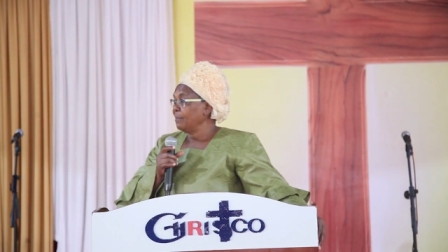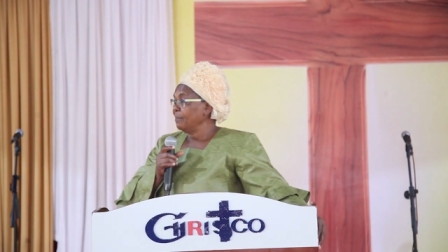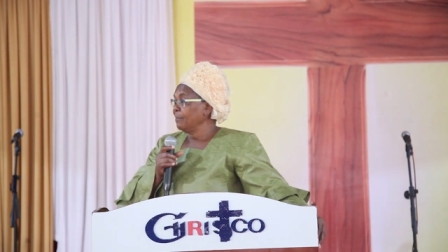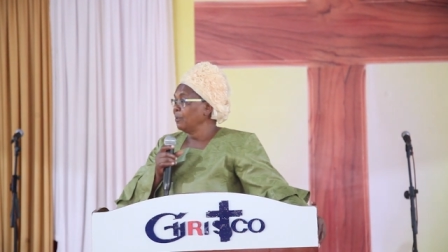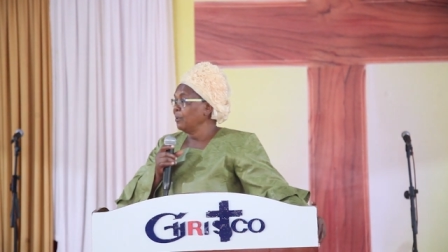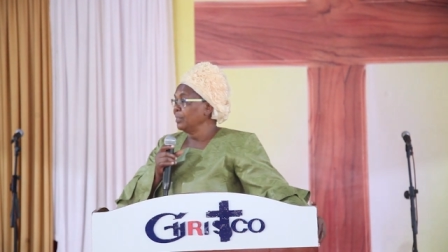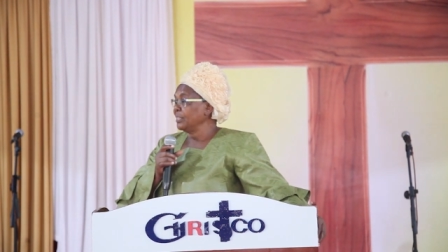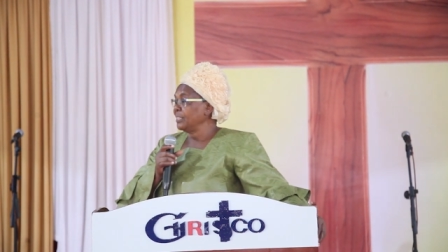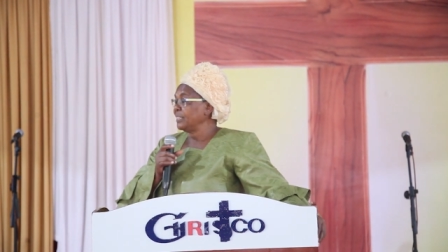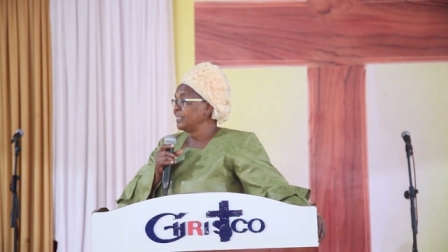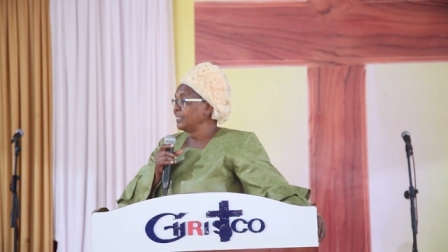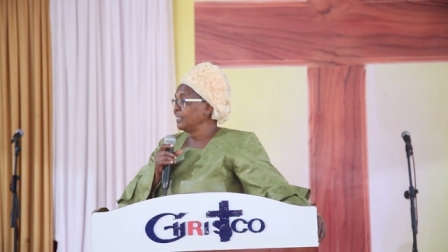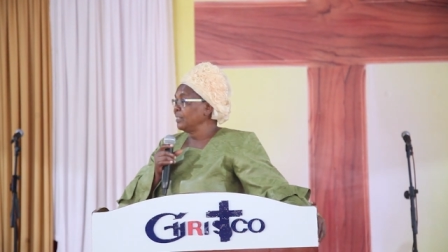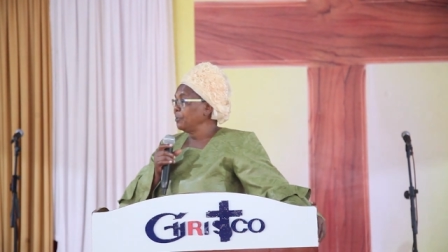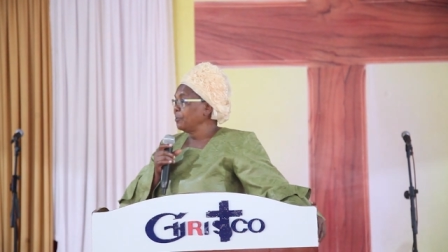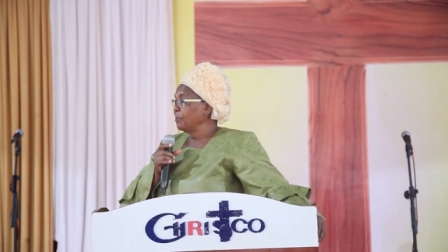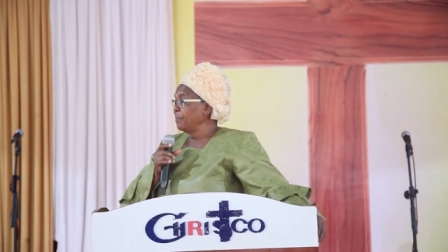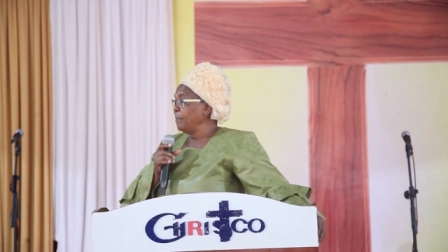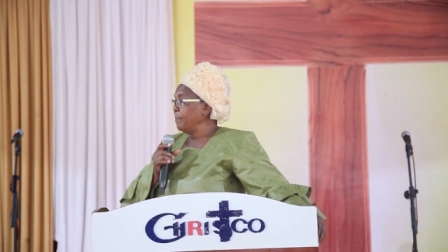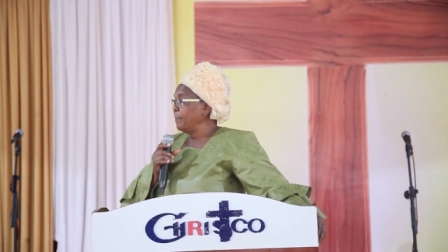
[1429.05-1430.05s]
Because
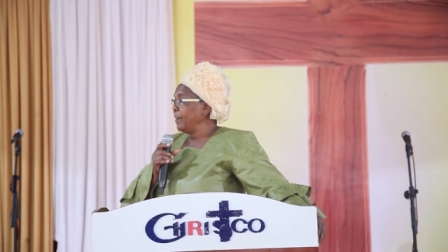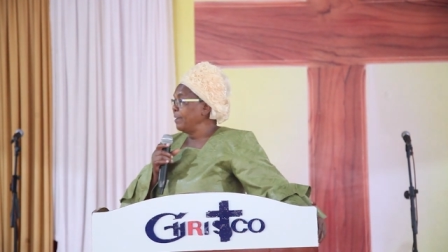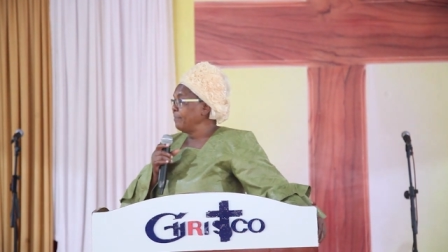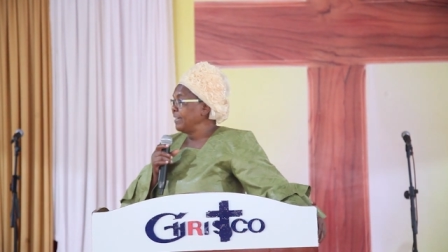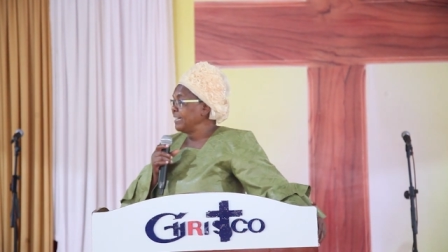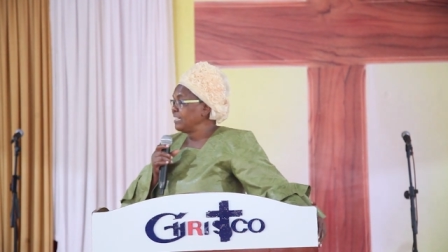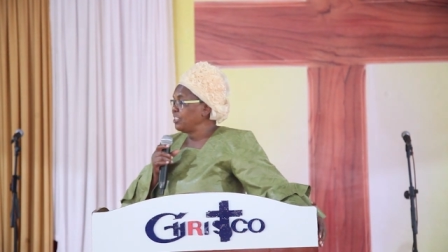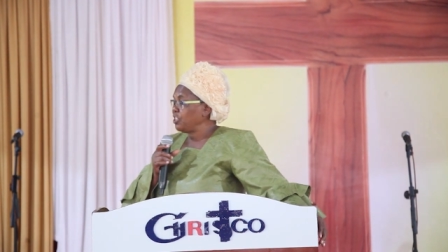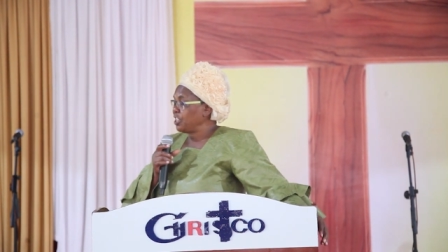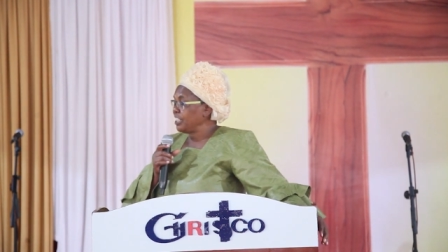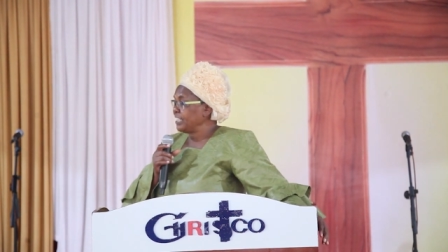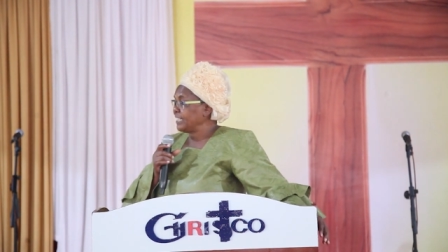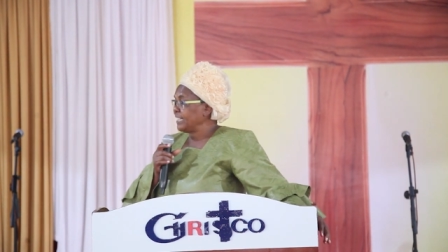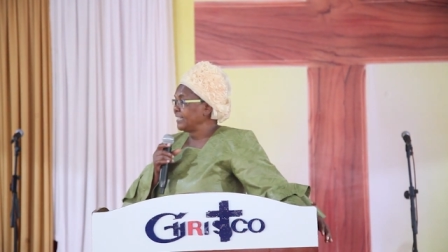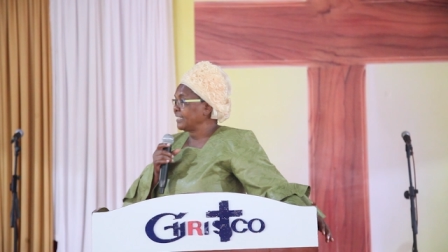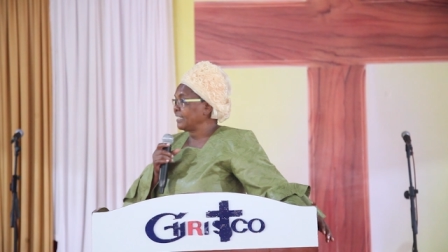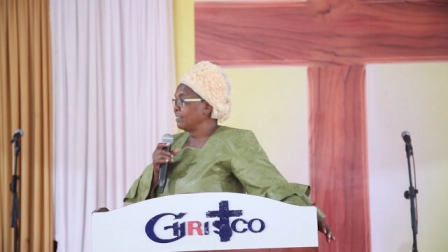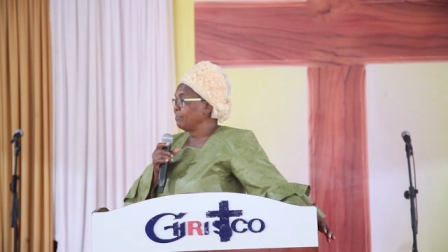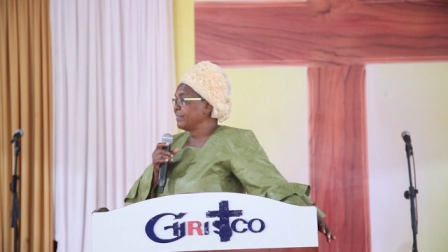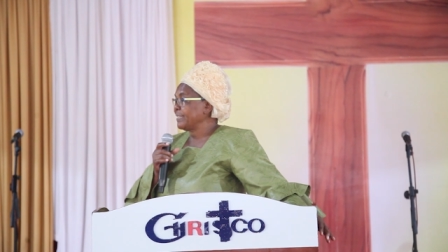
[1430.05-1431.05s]
you remember even
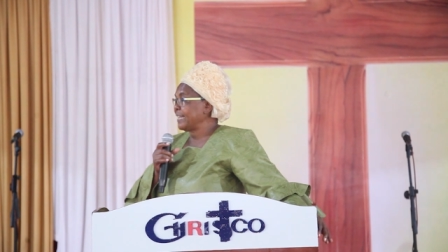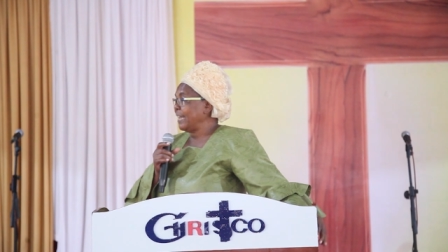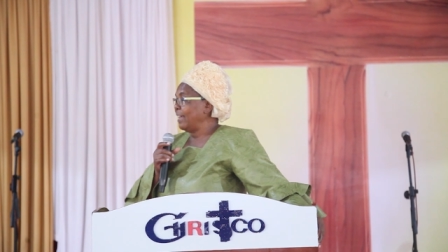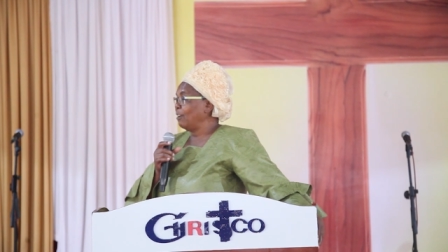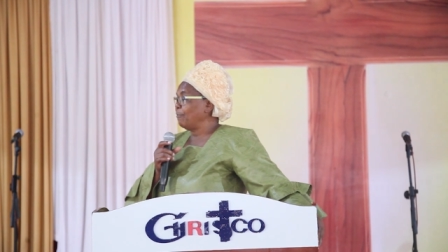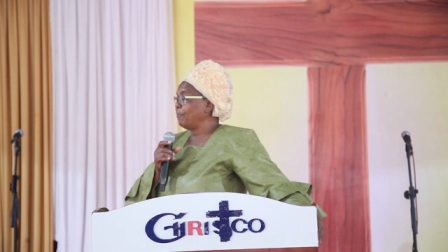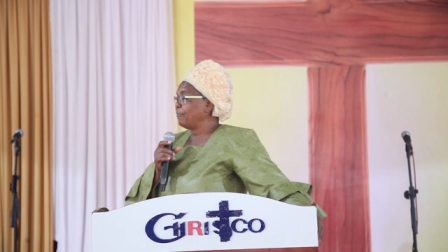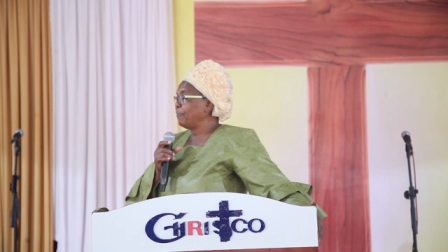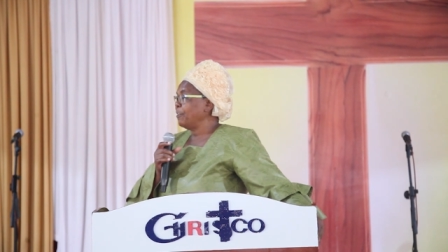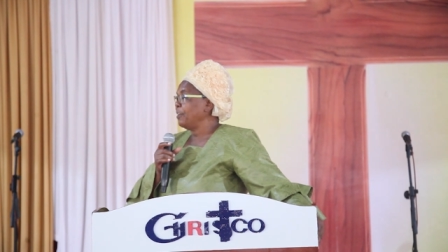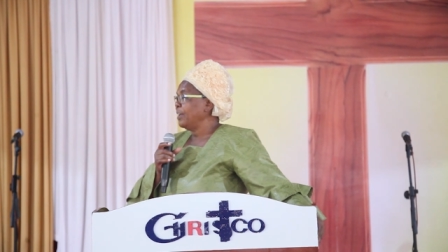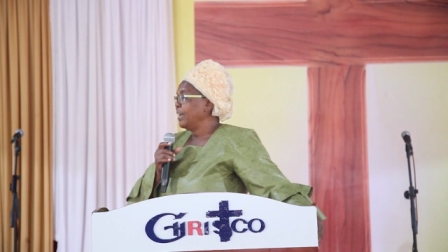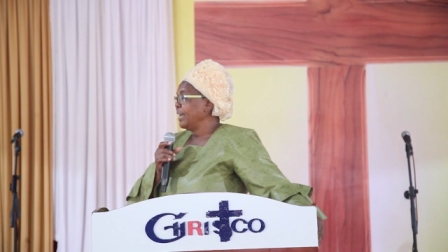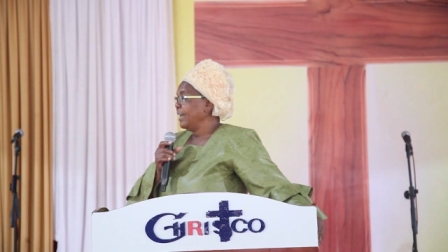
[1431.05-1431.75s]
Jesus himself